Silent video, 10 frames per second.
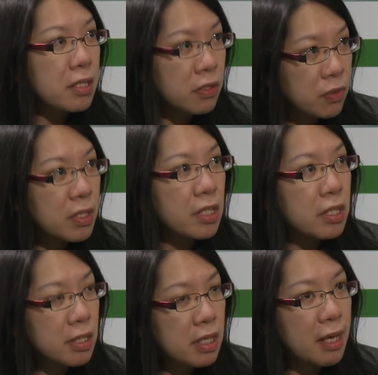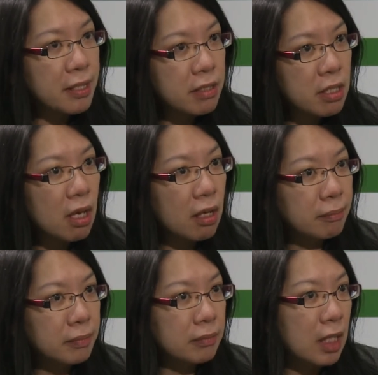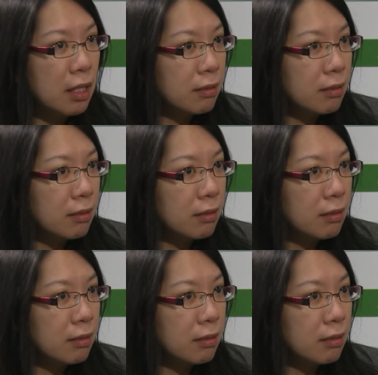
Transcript: students and um,